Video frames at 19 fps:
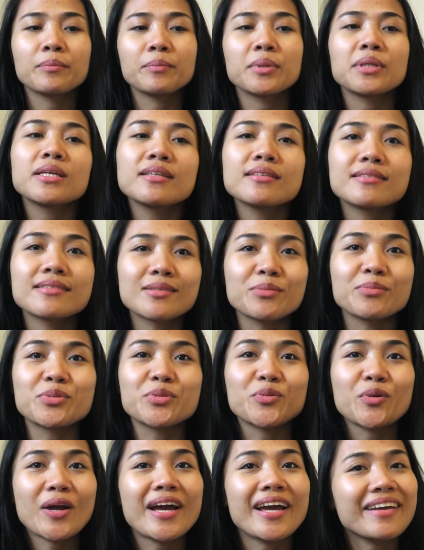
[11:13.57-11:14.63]
Please
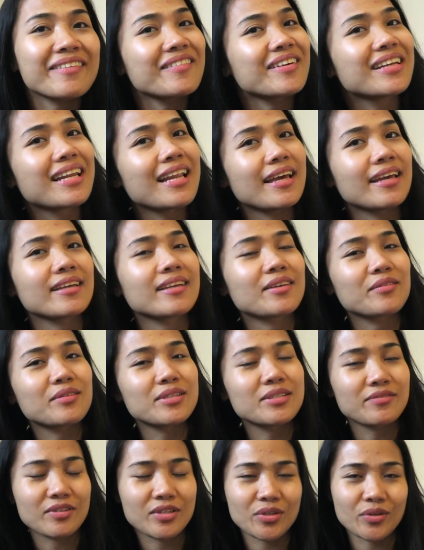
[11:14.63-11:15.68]
subscribe and like
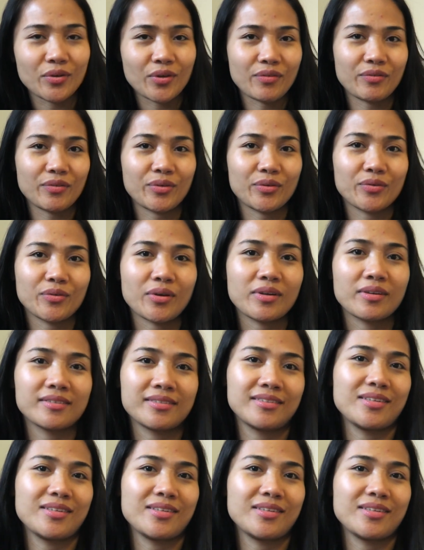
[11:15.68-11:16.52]
this video if you